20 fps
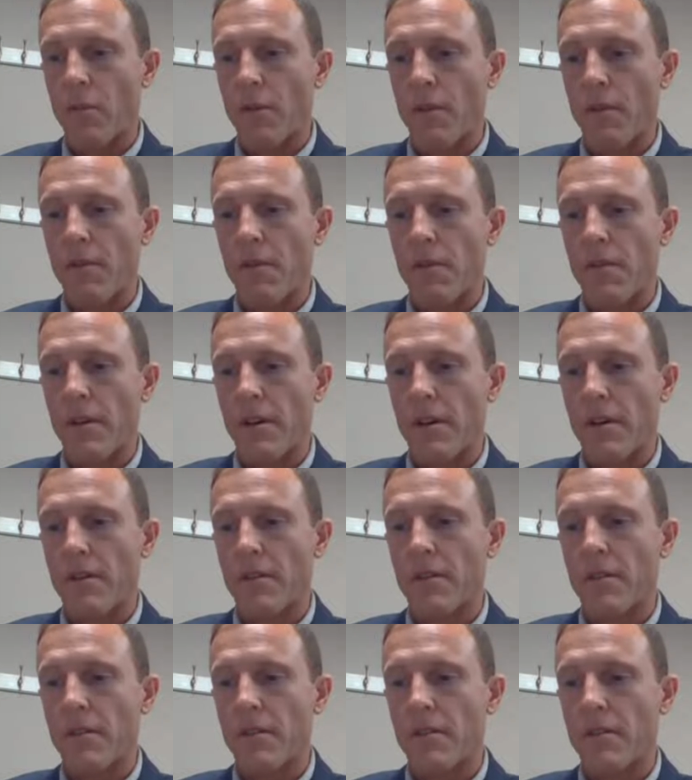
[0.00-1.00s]
with
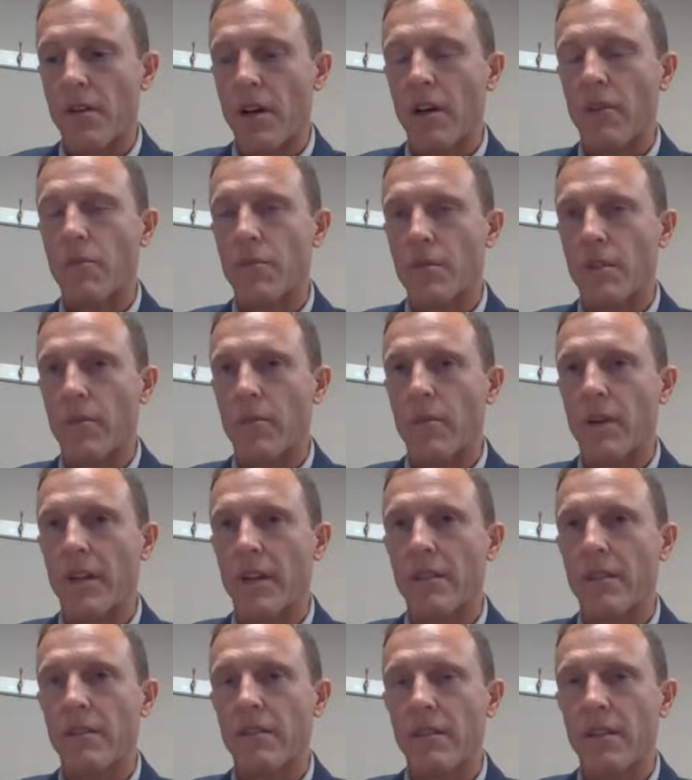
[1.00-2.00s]

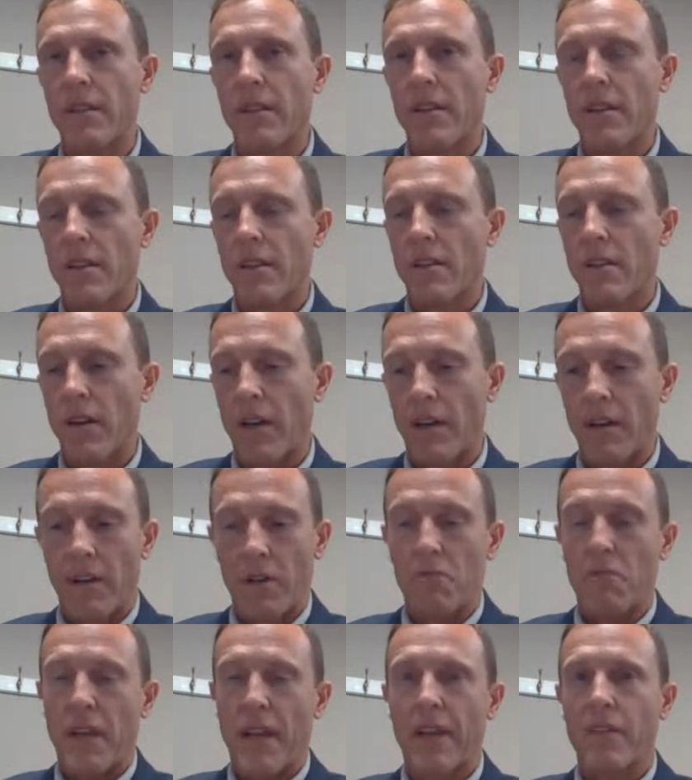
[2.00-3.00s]
somebody.
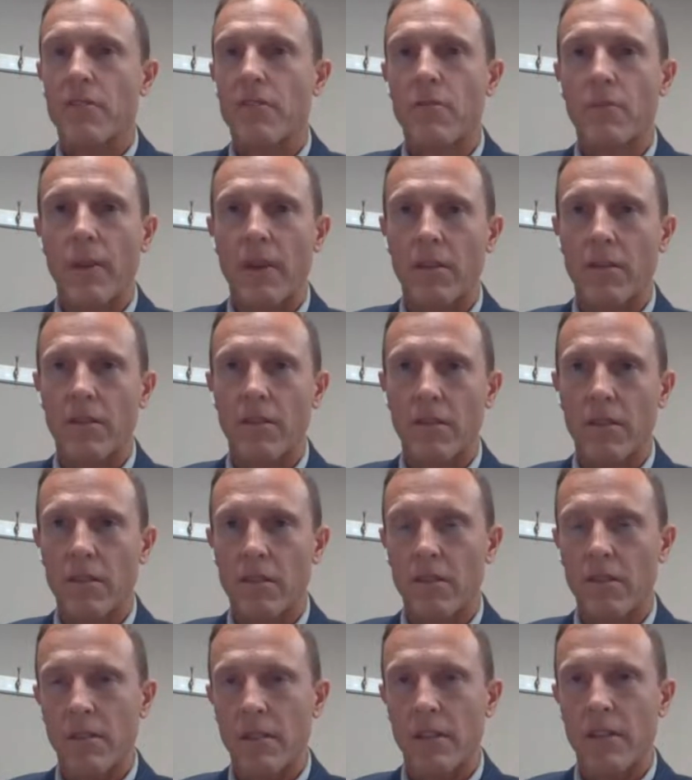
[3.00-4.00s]
I would answer my
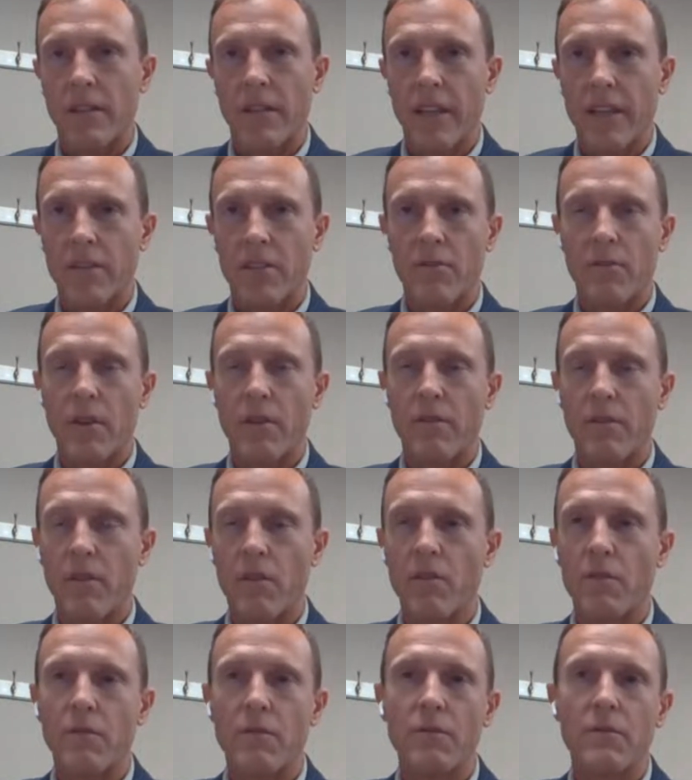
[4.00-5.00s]

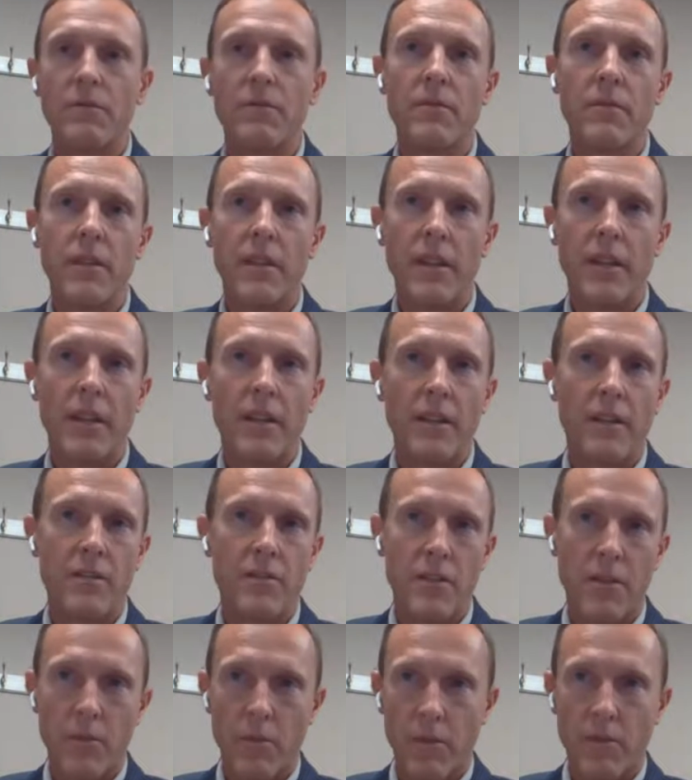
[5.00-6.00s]
phone,
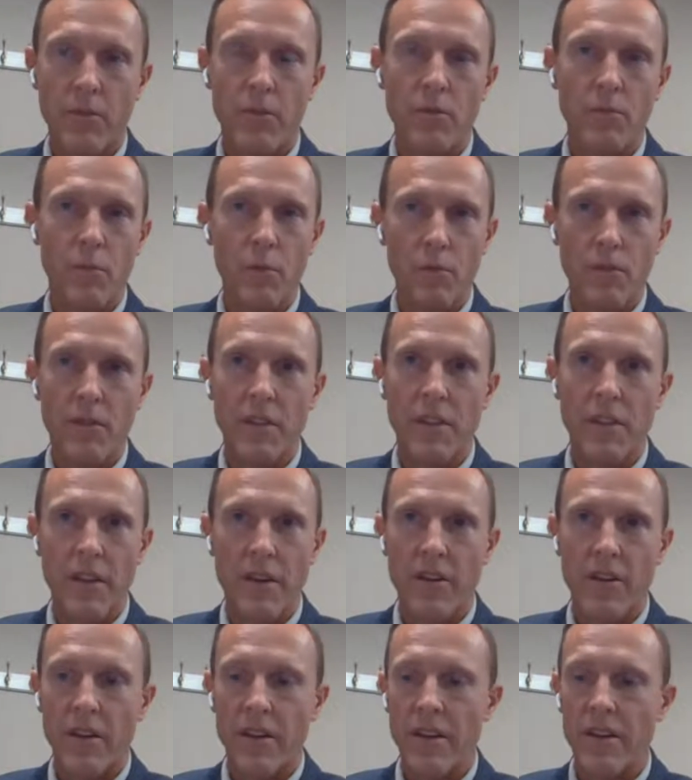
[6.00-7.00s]
and someone who'd moved to the
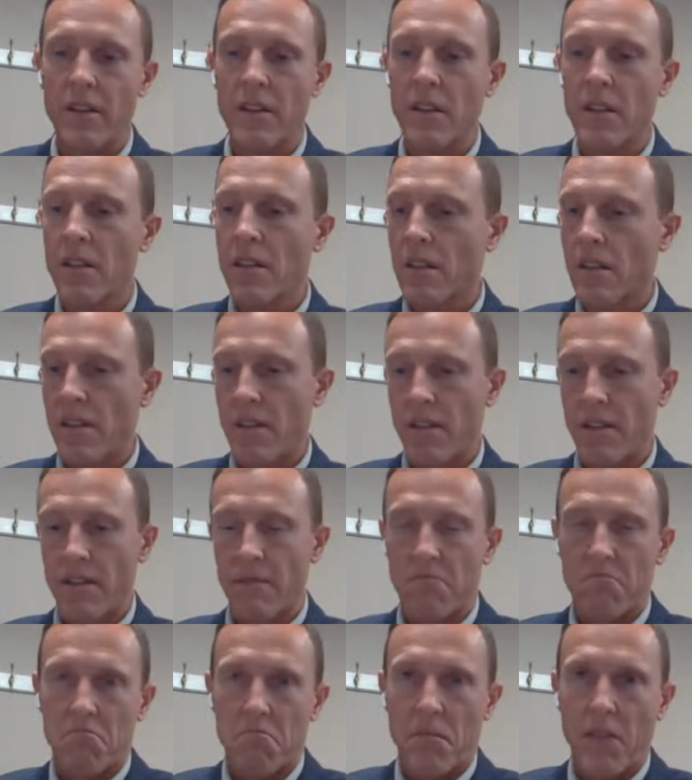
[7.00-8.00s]
area,
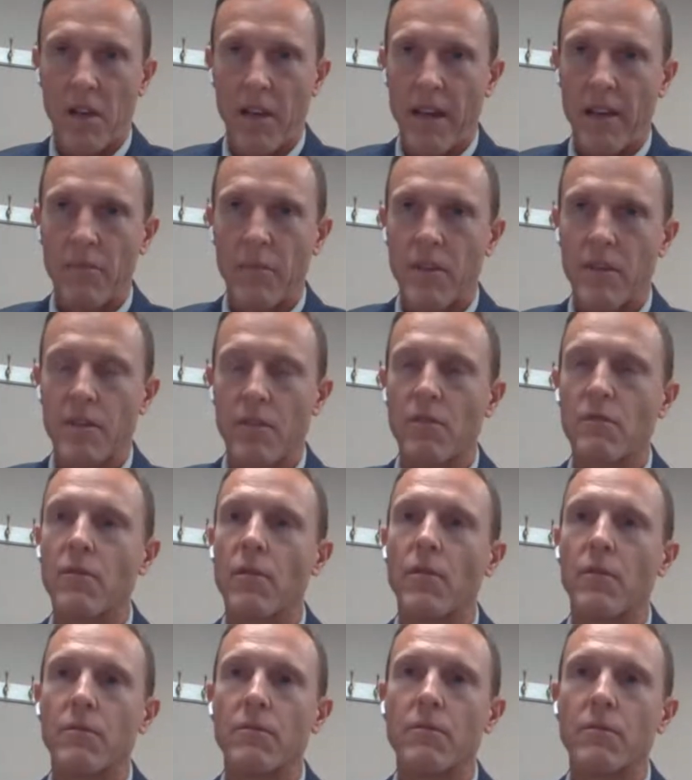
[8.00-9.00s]
and I had my cell
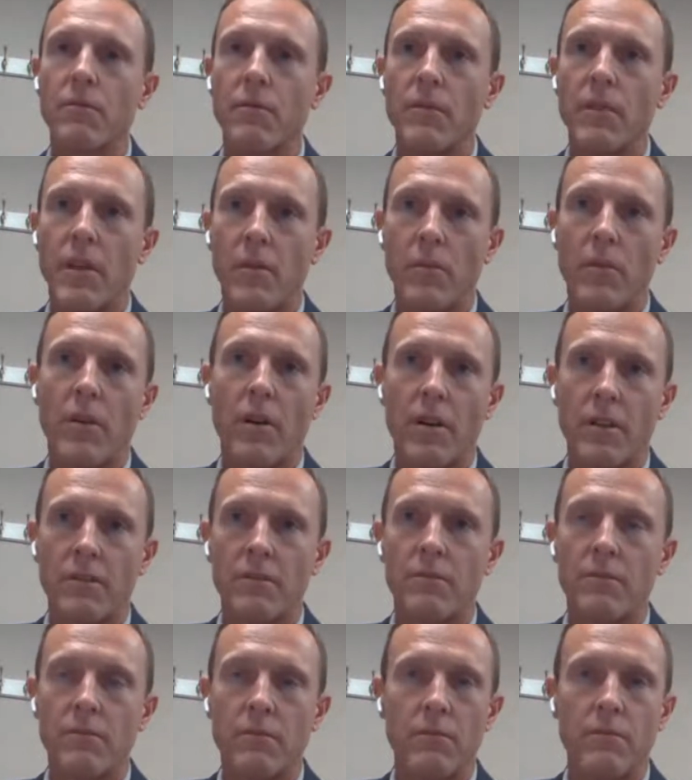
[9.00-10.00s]
phone number on